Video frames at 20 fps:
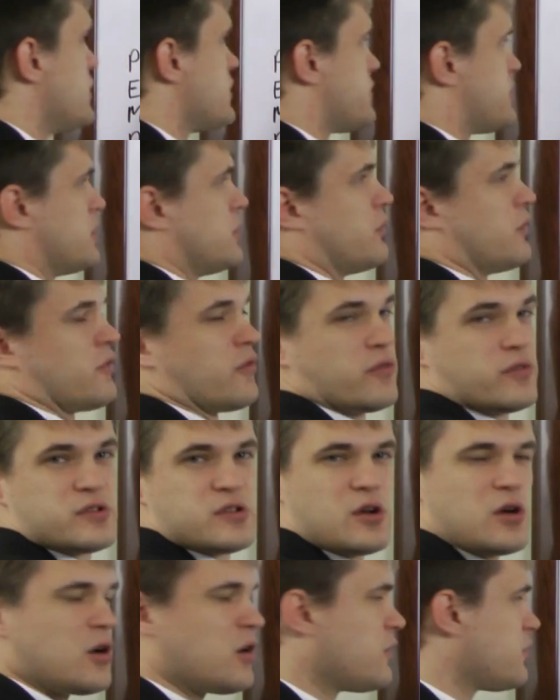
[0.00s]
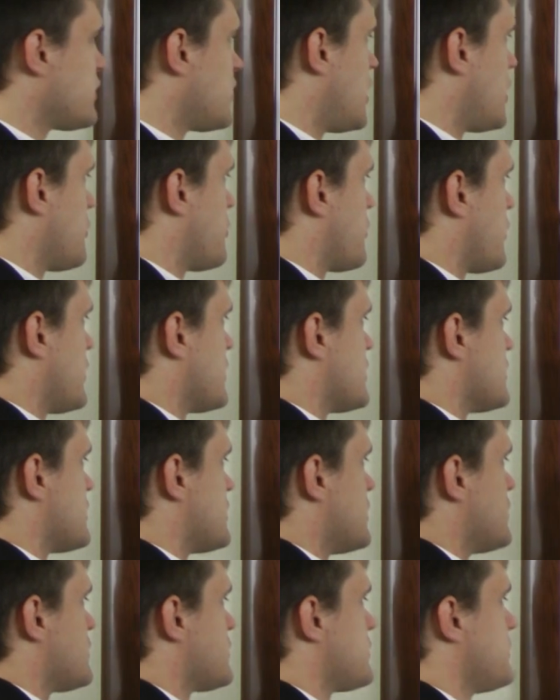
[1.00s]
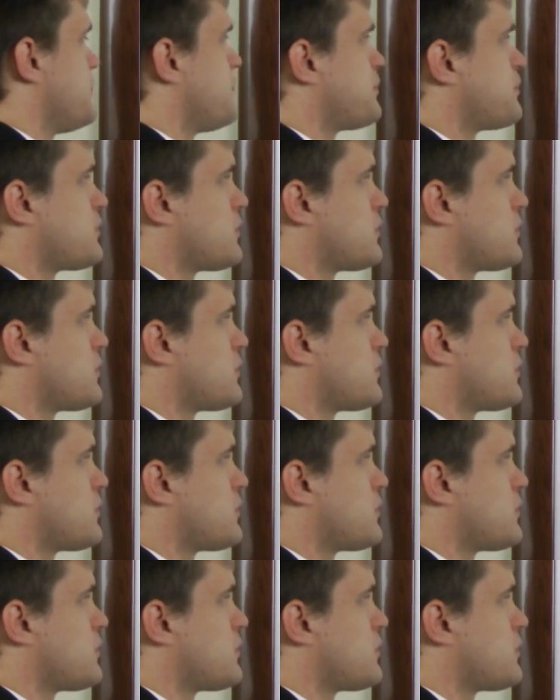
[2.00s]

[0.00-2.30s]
So we resolved our parentheses.